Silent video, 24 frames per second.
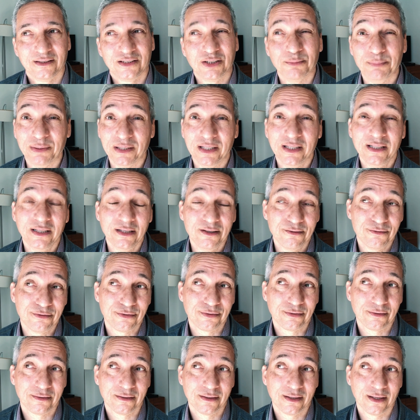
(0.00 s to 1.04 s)
believe.
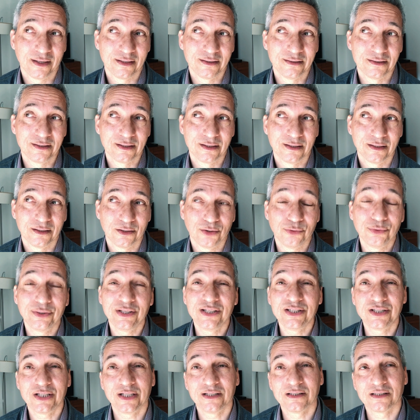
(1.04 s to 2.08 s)
And all
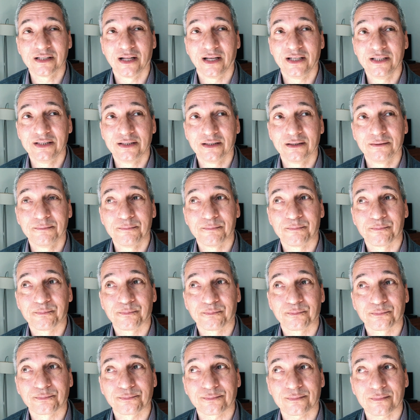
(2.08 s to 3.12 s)
these years later,
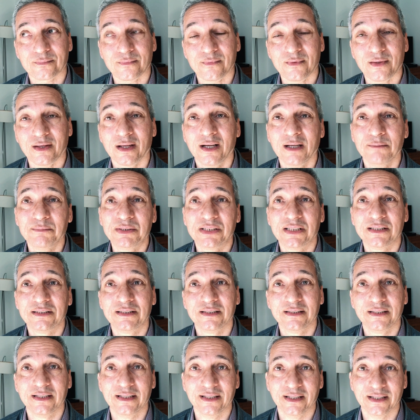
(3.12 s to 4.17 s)
I'm
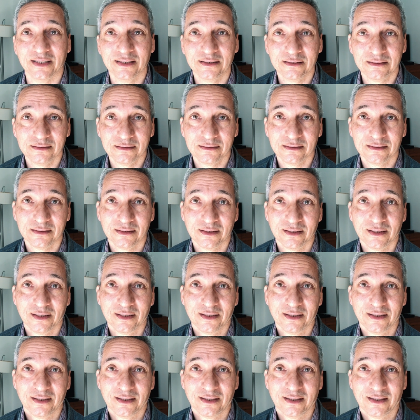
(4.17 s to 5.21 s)
sitting here
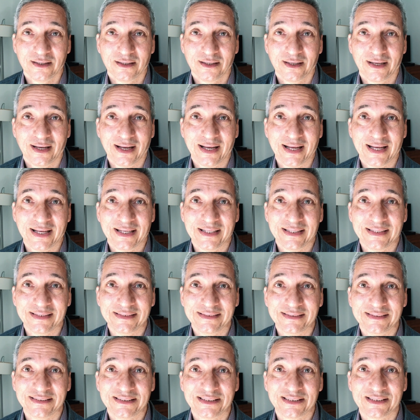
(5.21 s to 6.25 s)

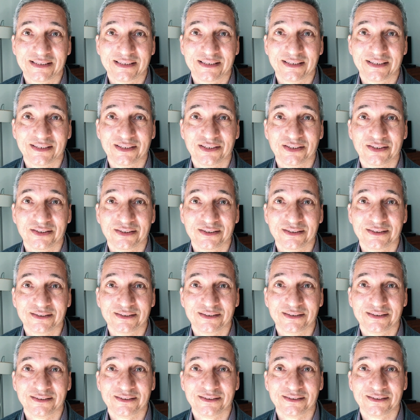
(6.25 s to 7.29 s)
and
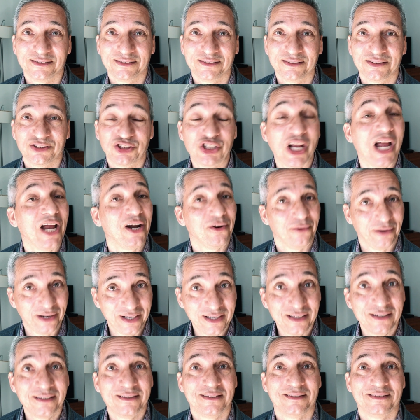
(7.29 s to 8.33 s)

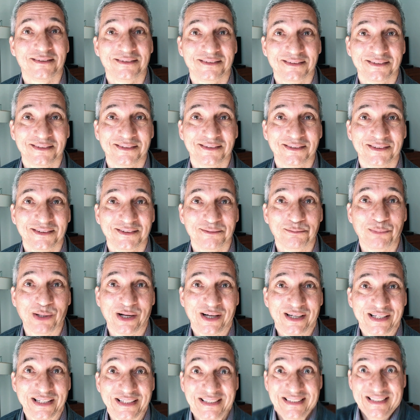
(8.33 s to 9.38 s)
sharing
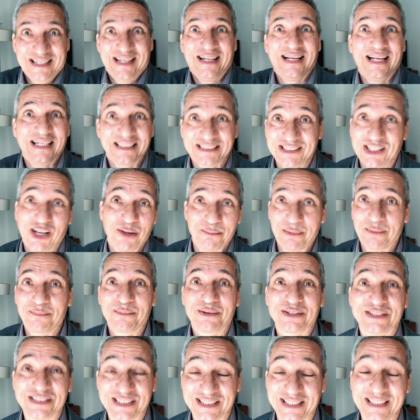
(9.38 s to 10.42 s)
my excitement,
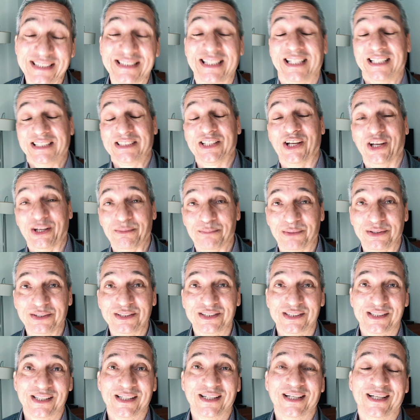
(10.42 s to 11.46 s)
because it is
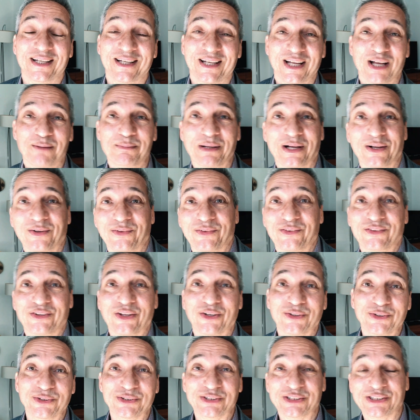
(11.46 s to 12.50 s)
excitement, about
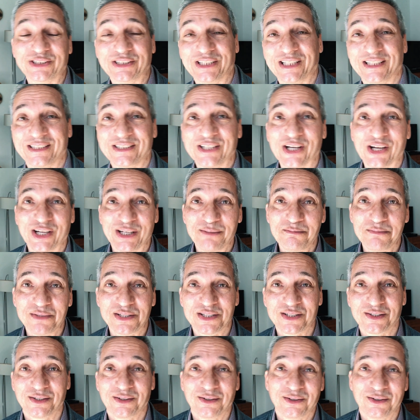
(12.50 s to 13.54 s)
those times